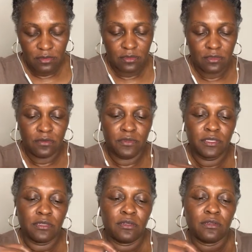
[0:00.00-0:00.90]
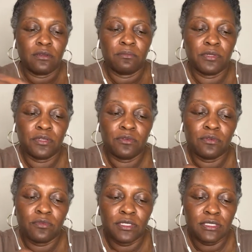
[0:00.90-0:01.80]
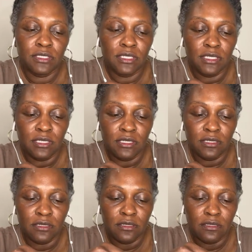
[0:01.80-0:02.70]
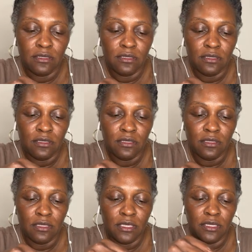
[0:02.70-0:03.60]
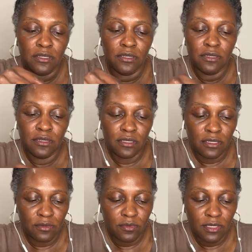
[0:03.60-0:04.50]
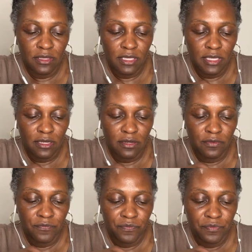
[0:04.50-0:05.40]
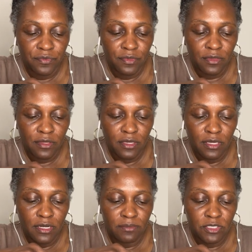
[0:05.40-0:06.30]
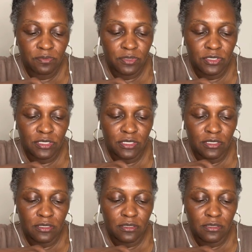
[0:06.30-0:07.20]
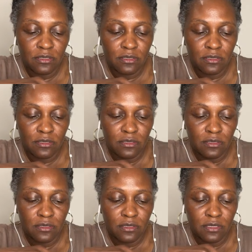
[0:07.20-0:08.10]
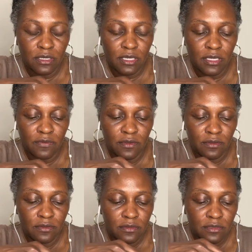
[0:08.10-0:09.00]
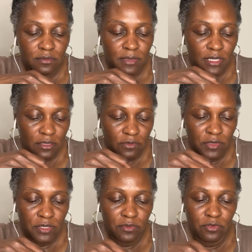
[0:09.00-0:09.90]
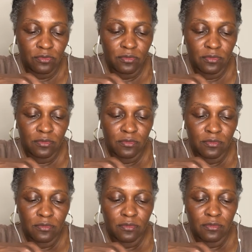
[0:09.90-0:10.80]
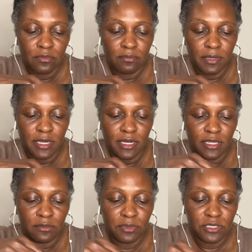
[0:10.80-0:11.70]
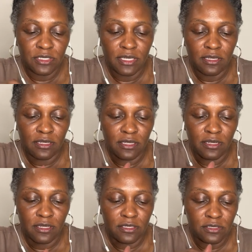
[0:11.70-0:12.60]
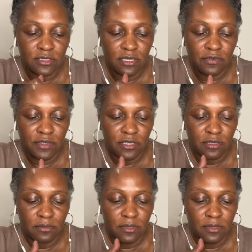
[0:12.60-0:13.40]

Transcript: So over here, I'm putting one seed here and one there, and I'm just pushing it. Okay, let's make a little wiggle room. Barely have to push it down in there and just cover it up.